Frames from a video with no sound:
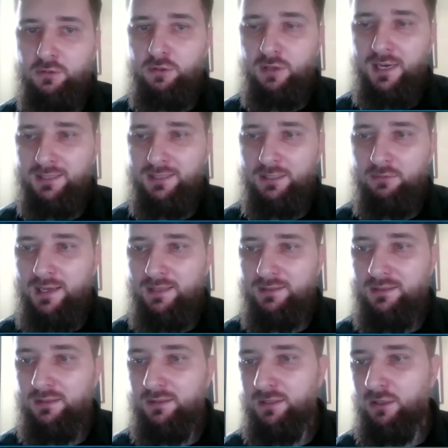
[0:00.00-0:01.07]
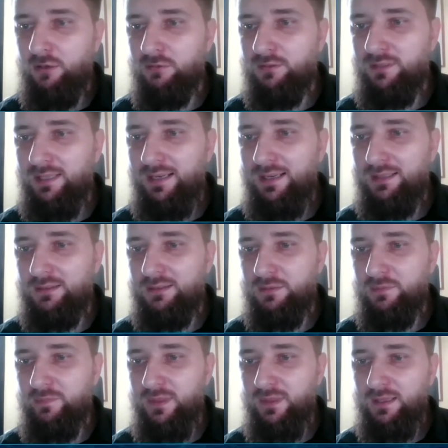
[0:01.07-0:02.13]
other ones. So that
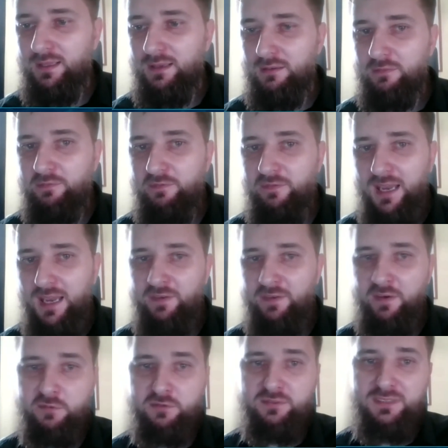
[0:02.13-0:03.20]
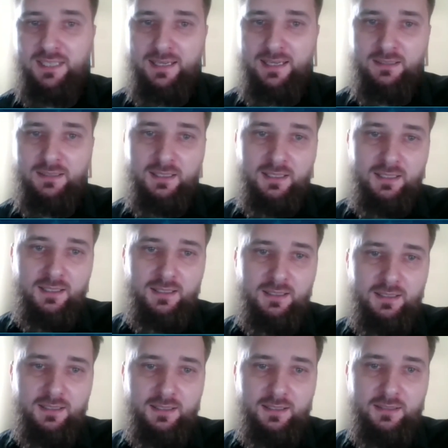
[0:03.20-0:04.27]
5 out of 10
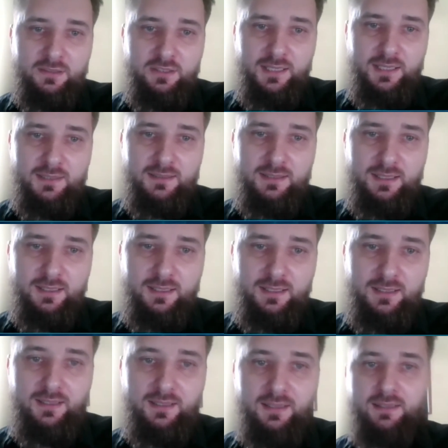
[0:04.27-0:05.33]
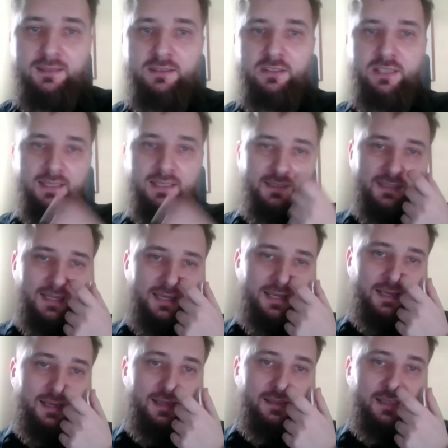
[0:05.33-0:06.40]
is just
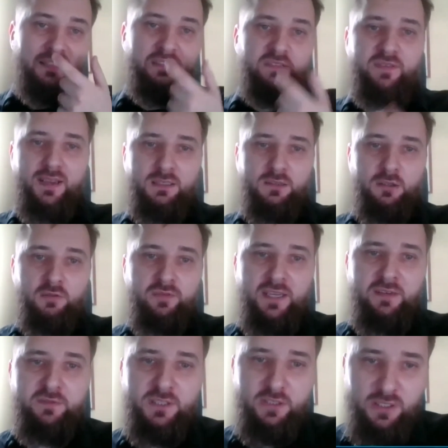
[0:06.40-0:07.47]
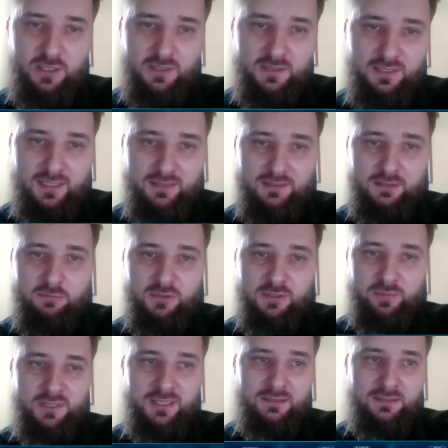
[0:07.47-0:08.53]
an effect of averaging that
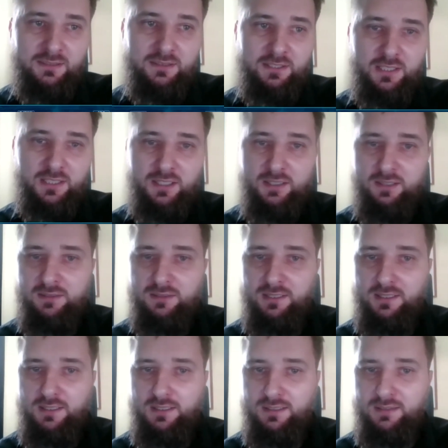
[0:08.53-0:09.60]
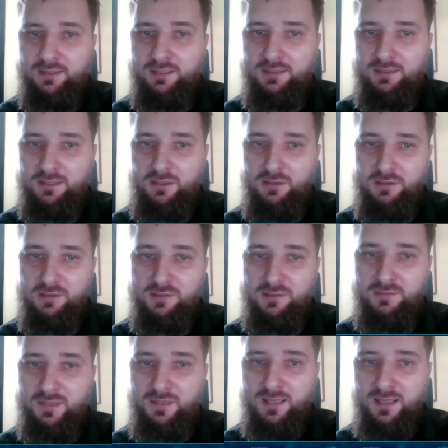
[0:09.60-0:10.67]
was presented here in the
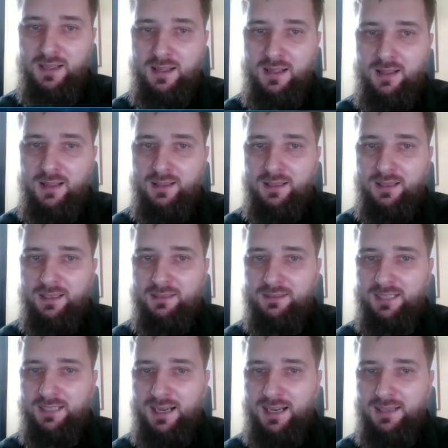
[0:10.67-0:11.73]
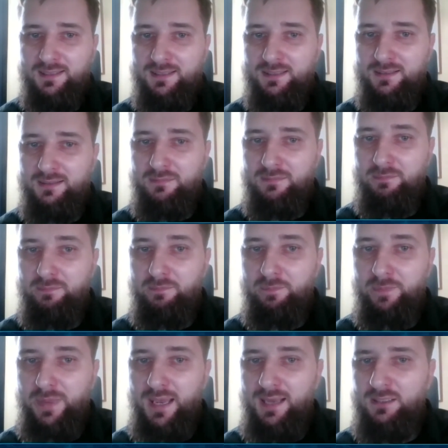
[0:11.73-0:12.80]
results. Thus,
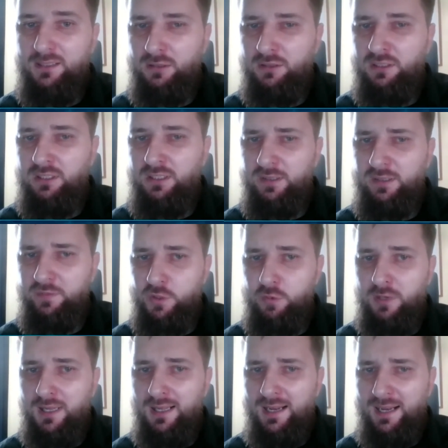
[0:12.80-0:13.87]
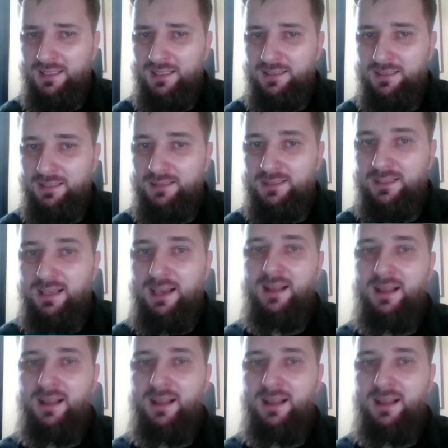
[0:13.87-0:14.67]
based on the individual answers,